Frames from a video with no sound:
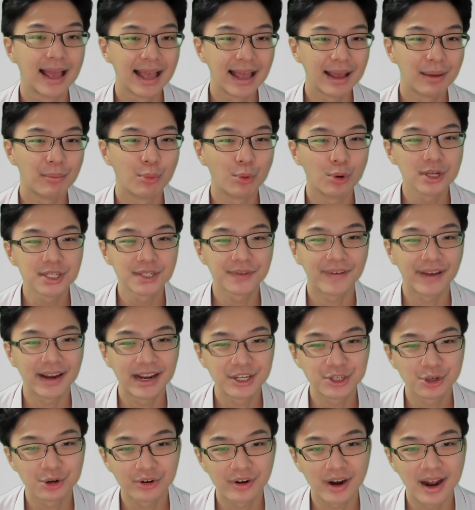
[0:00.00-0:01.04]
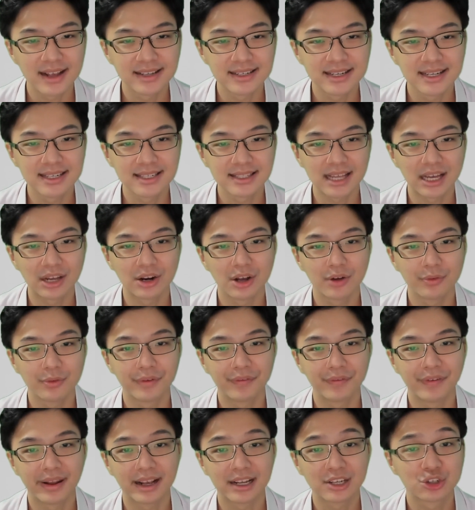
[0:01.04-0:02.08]
Most financial crises start off with
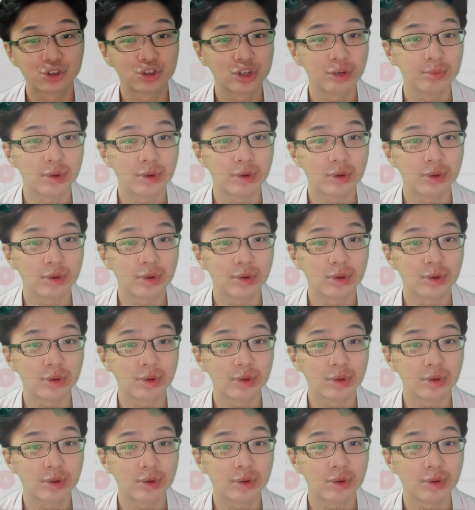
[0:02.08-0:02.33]
an extreme